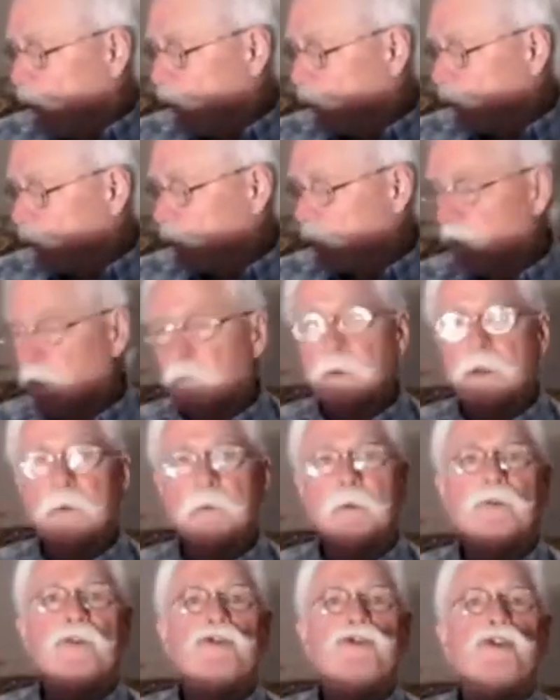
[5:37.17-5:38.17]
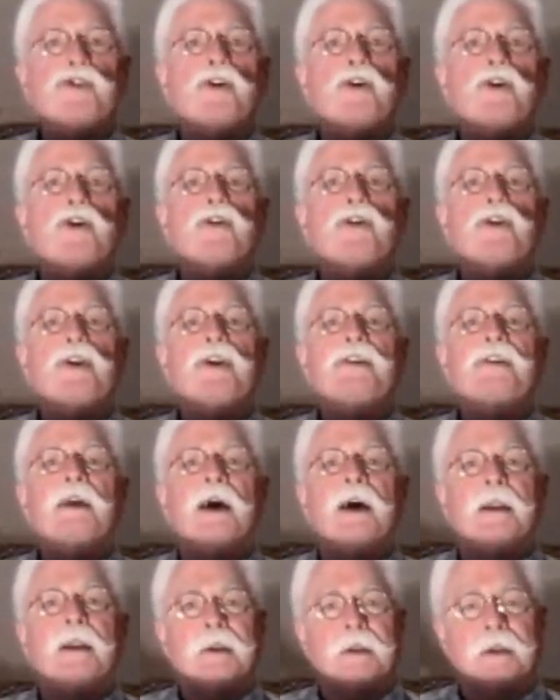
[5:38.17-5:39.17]
didn't have to tell me, but the juror
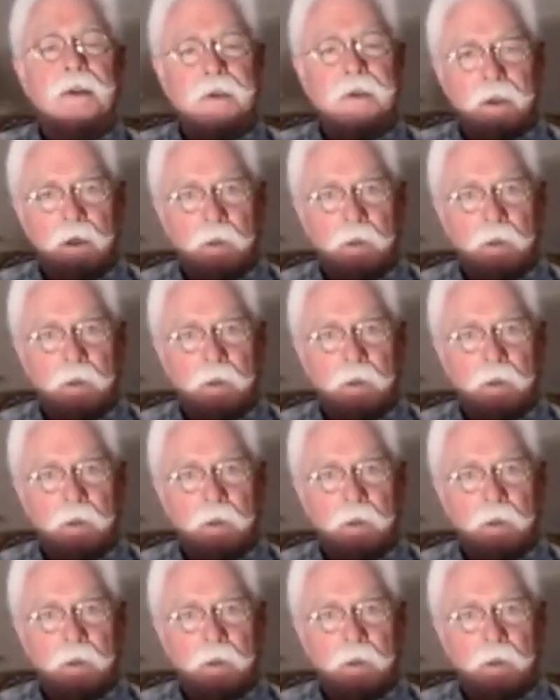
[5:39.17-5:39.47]
decided